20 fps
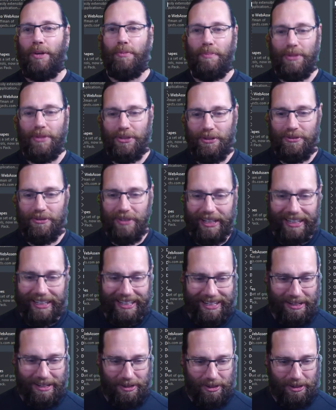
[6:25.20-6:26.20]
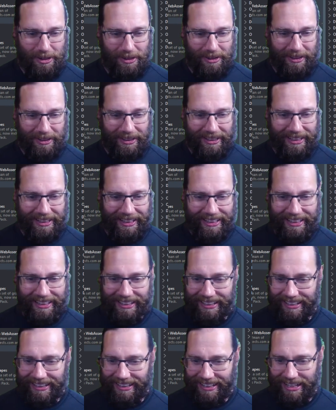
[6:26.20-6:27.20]
sort of uh,
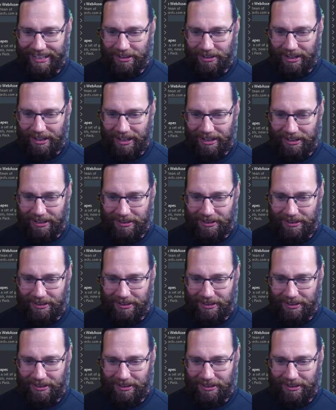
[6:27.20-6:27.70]
it's uh,